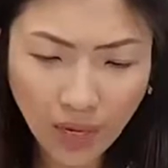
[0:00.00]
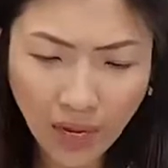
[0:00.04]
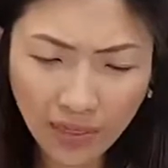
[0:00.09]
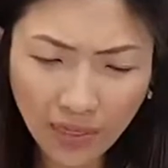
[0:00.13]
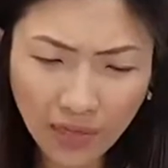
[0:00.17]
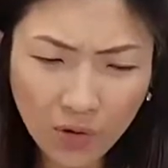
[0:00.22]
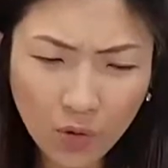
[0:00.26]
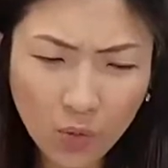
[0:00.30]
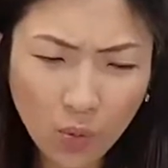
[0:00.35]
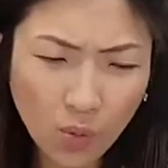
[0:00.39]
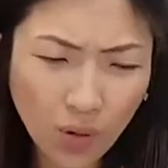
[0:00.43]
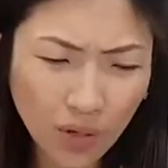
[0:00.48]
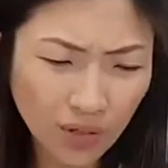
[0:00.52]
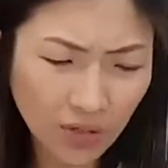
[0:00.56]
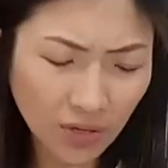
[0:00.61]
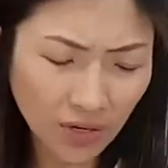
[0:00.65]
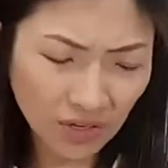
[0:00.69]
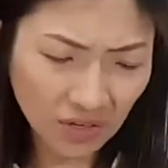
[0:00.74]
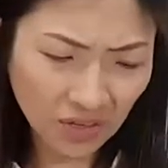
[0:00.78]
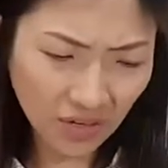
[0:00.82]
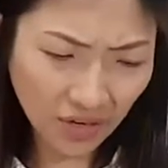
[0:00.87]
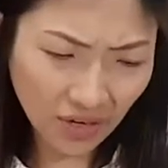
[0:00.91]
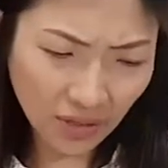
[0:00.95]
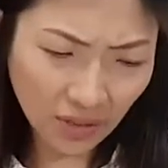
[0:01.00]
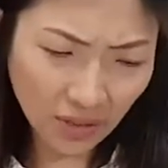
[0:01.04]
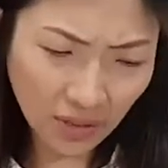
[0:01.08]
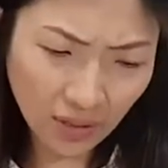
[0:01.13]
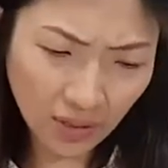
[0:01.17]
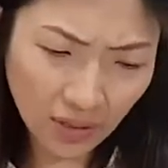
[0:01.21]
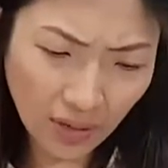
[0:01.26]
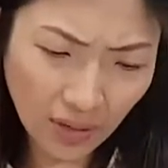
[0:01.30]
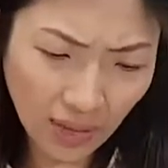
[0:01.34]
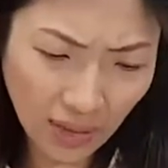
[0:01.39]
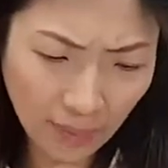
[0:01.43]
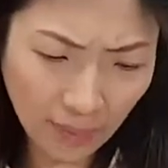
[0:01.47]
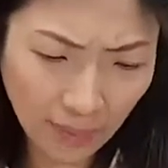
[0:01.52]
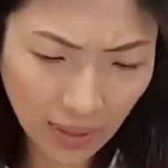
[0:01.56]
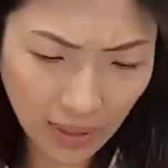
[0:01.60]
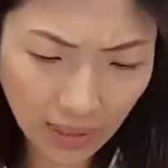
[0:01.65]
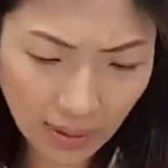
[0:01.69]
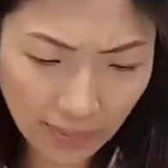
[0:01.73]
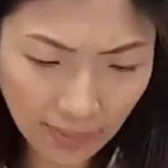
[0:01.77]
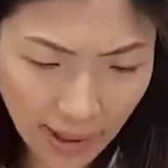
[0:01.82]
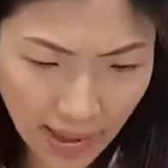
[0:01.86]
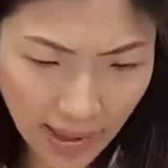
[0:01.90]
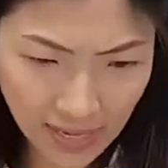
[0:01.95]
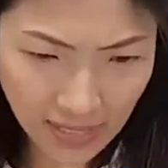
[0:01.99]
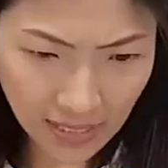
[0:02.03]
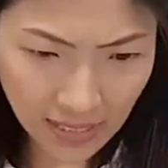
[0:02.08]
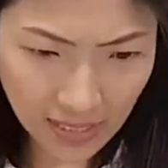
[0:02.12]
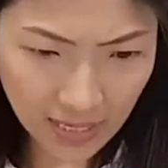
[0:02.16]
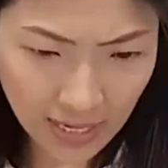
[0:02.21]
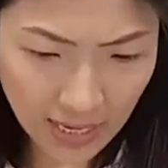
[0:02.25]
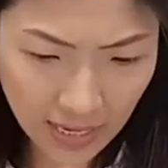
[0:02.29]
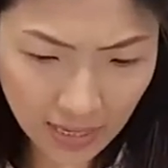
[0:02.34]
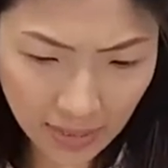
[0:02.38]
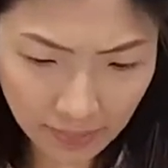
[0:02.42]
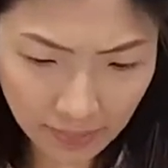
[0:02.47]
I think, 100 ml capacity,